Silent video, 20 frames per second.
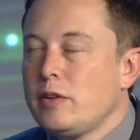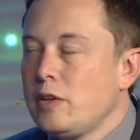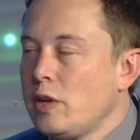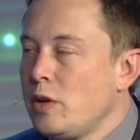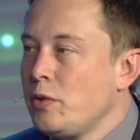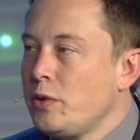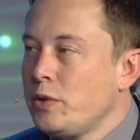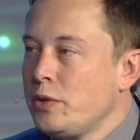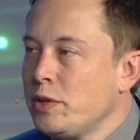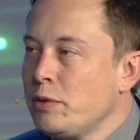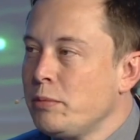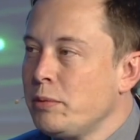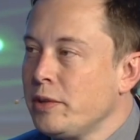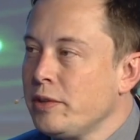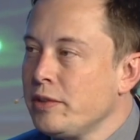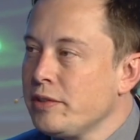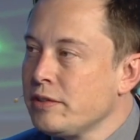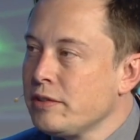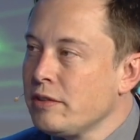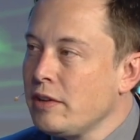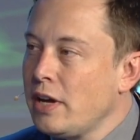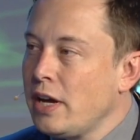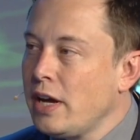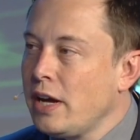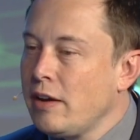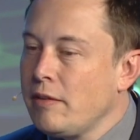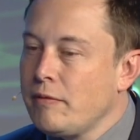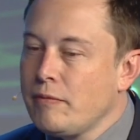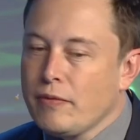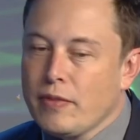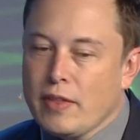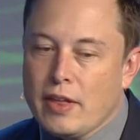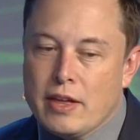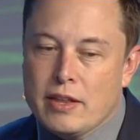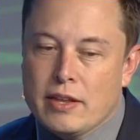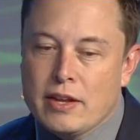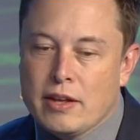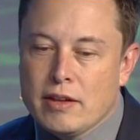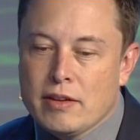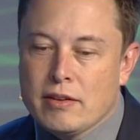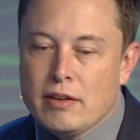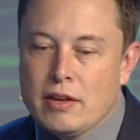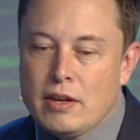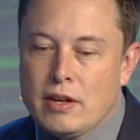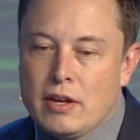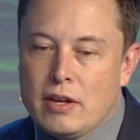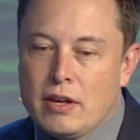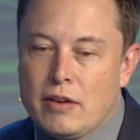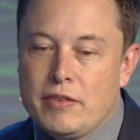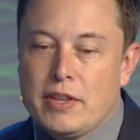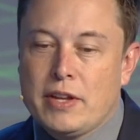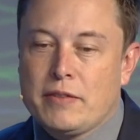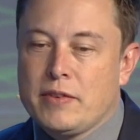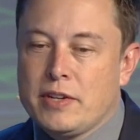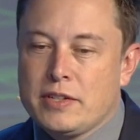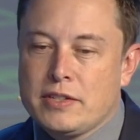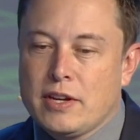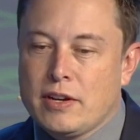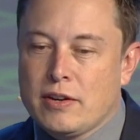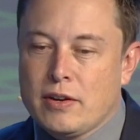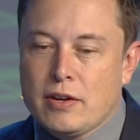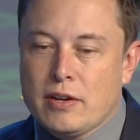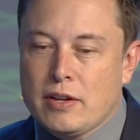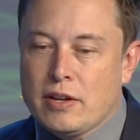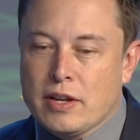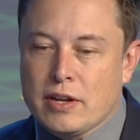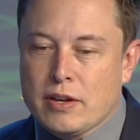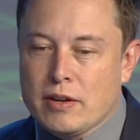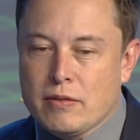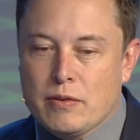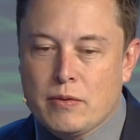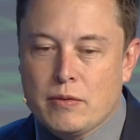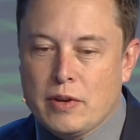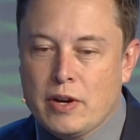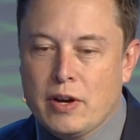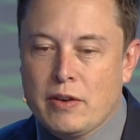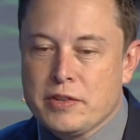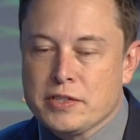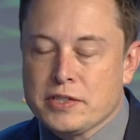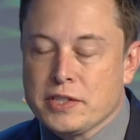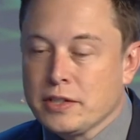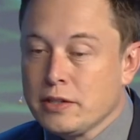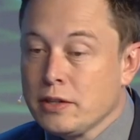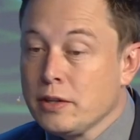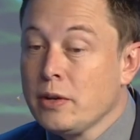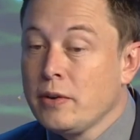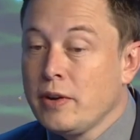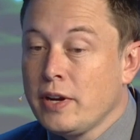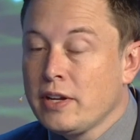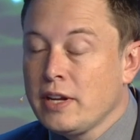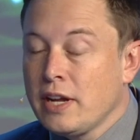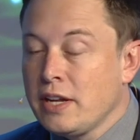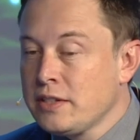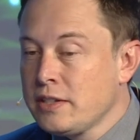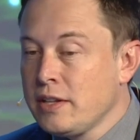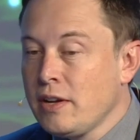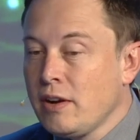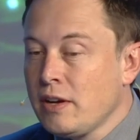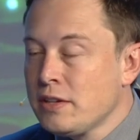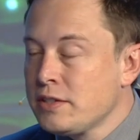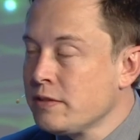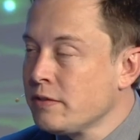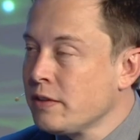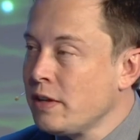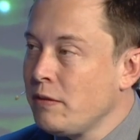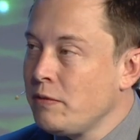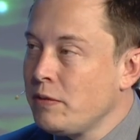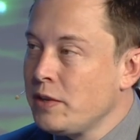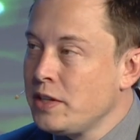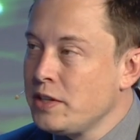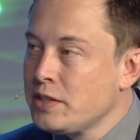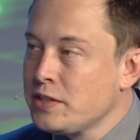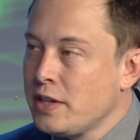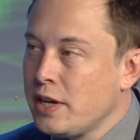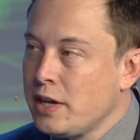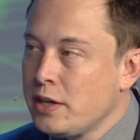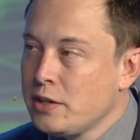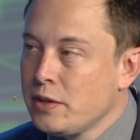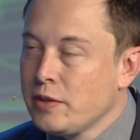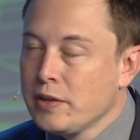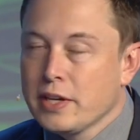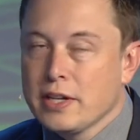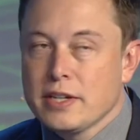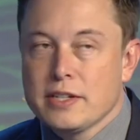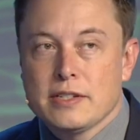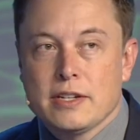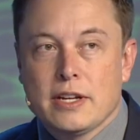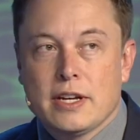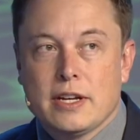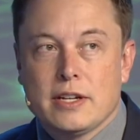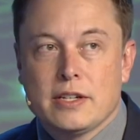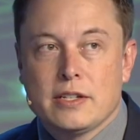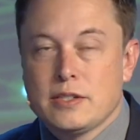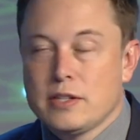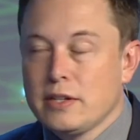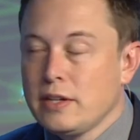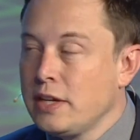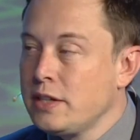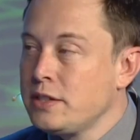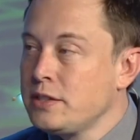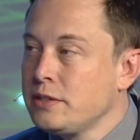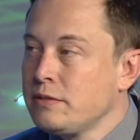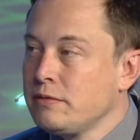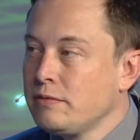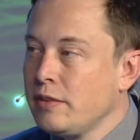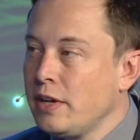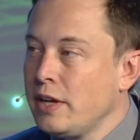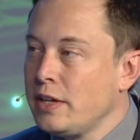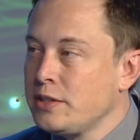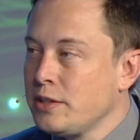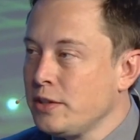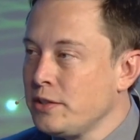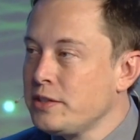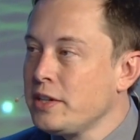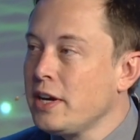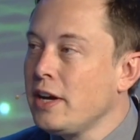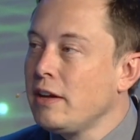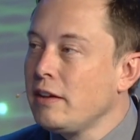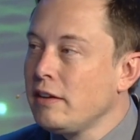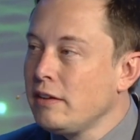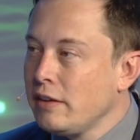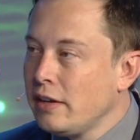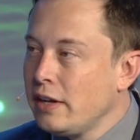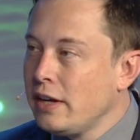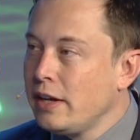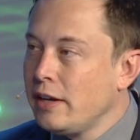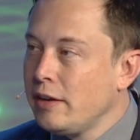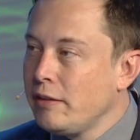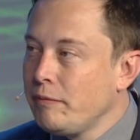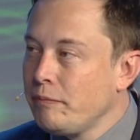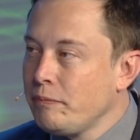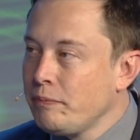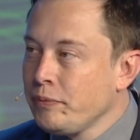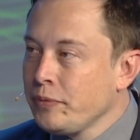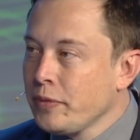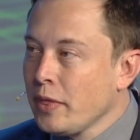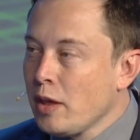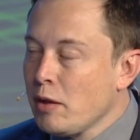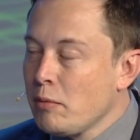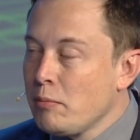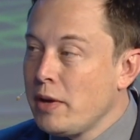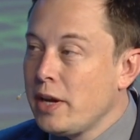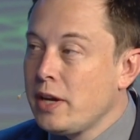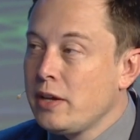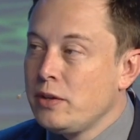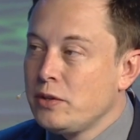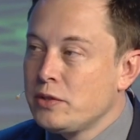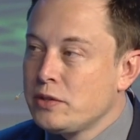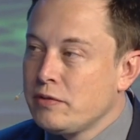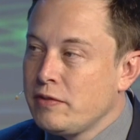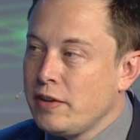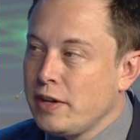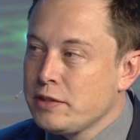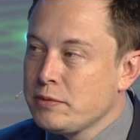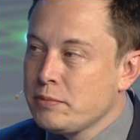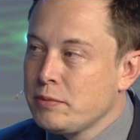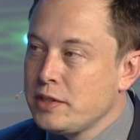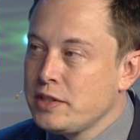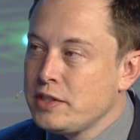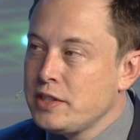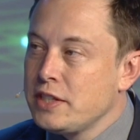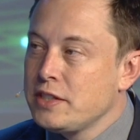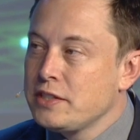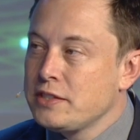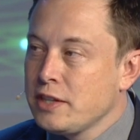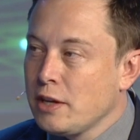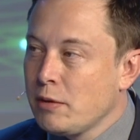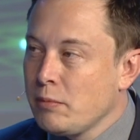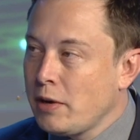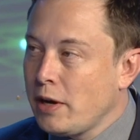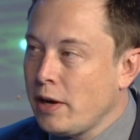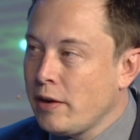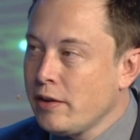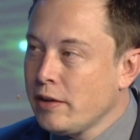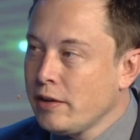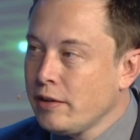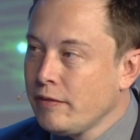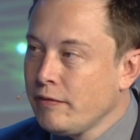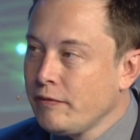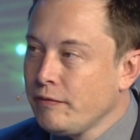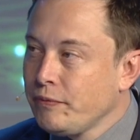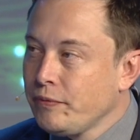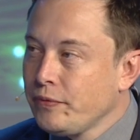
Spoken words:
in renewables. Now, I mean, that may sound like an obvious thing to do, and there are some companies that are doing it. Total made a huge investment in sun power,